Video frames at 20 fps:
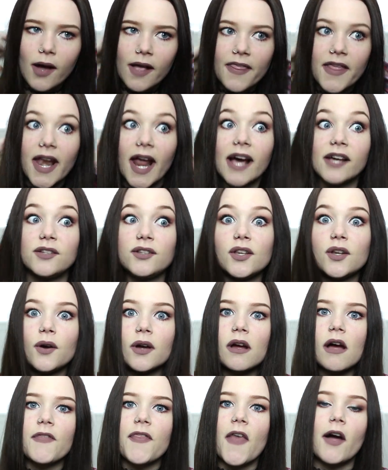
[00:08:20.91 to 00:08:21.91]
and then as you know,
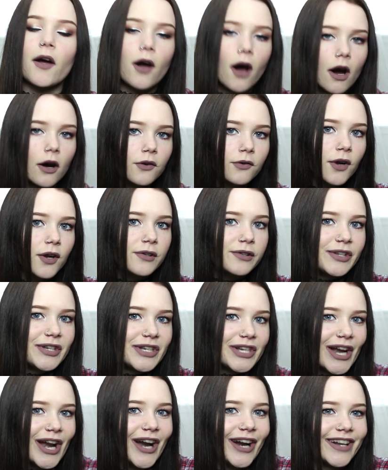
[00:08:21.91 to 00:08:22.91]
I got that cockroach
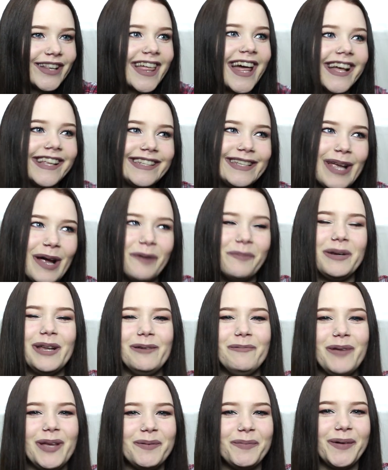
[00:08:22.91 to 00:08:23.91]
shirt that so
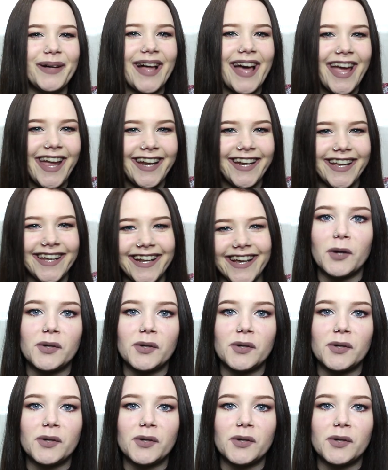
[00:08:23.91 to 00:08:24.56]
many people hated.